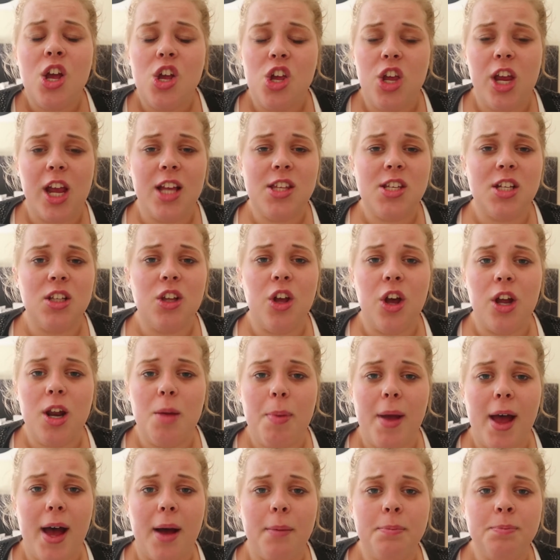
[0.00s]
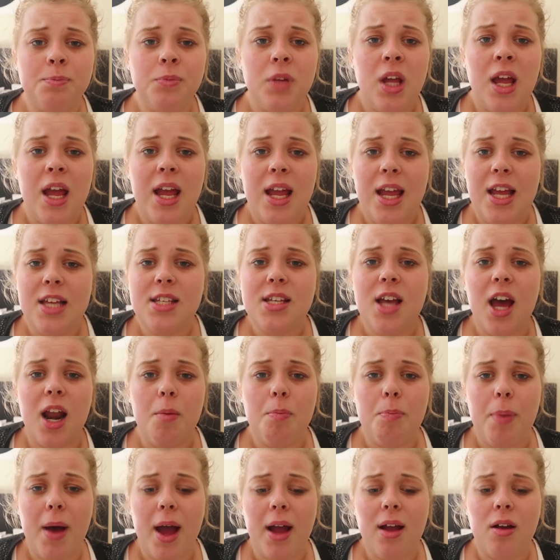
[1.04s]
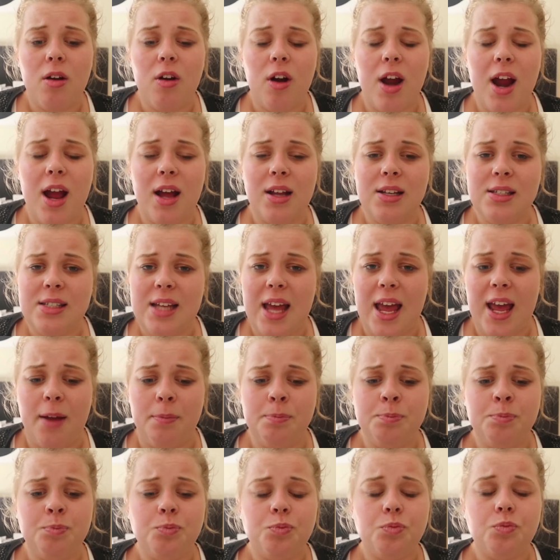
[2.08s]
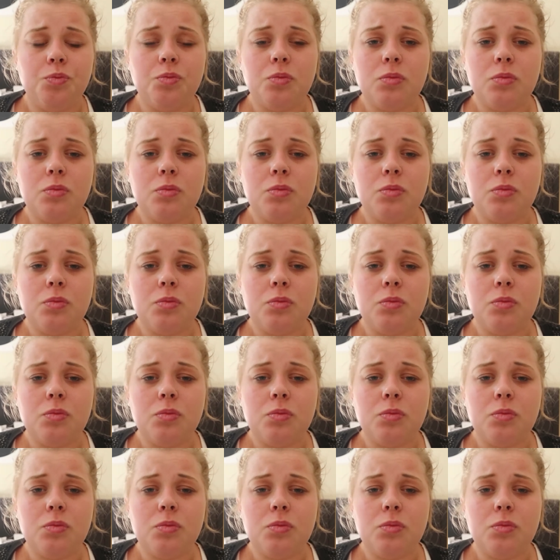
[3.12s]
You get to learn about his kind of background and